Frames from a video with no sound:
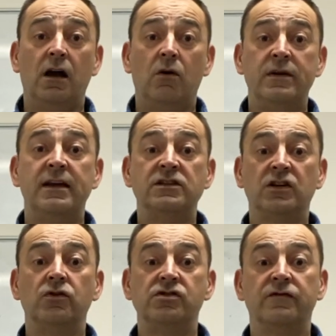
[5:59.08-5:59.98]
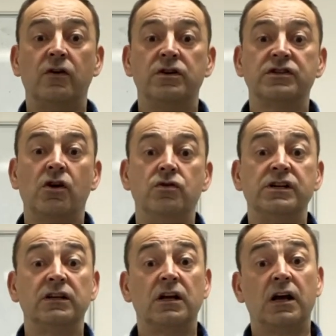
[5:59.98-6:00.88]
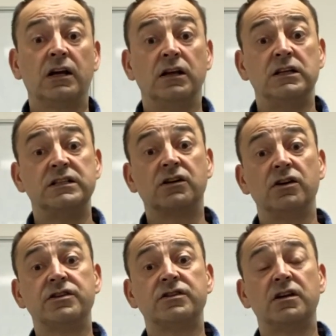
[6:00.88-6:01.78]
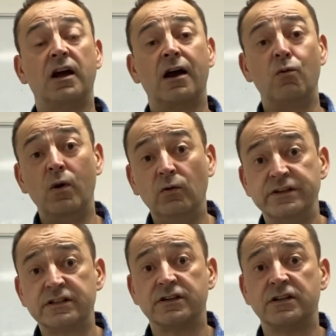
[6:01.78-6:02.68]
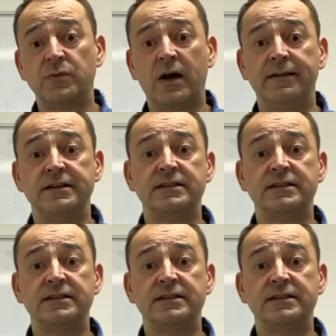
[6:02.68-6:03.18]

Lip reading: within solution-focused coaching that I can discuss, and I will discuss as part of this